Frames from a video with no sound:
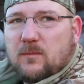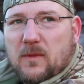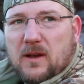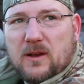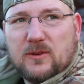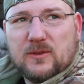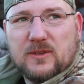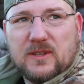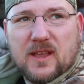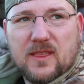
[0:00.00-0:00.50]
other
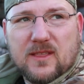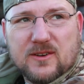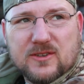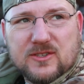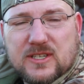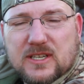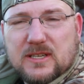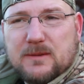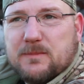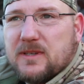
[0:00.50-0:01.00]
sheep
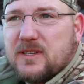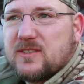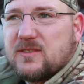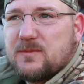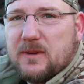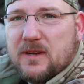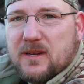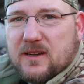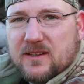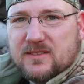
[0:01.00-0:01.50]
experience
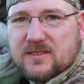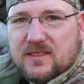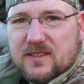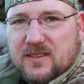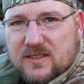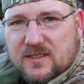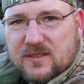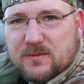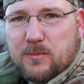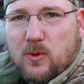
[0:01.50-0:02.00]
to this
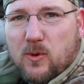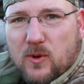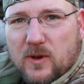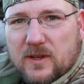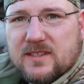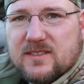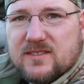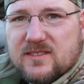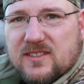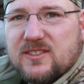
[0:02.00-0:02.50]
point is the
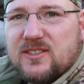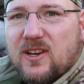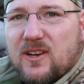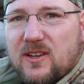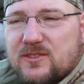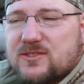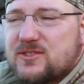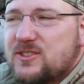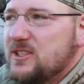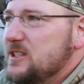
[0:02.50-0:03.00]
doll sheep.
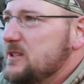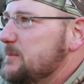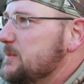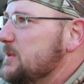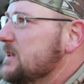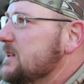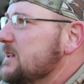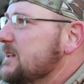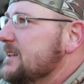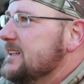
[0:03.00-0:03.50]

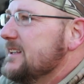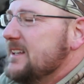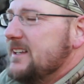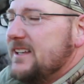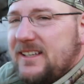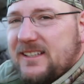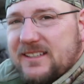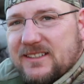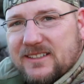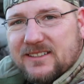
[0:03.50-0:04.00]
And in
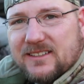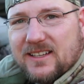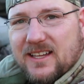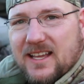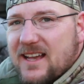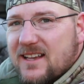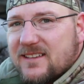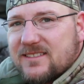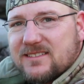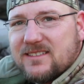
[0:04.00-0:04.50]

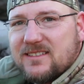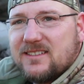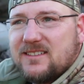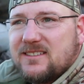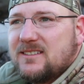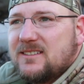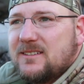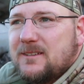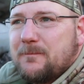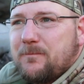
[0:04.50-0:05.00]
Alaska,
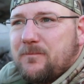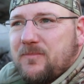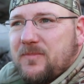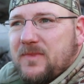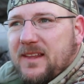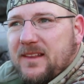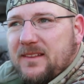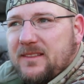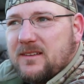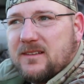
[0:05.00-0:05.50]

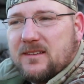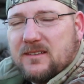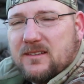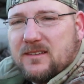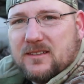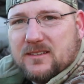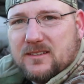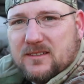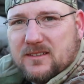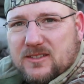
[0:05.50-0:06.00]
the
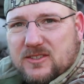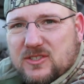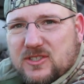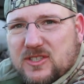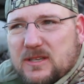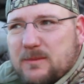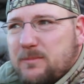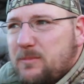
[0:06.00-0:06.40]
sheep are in the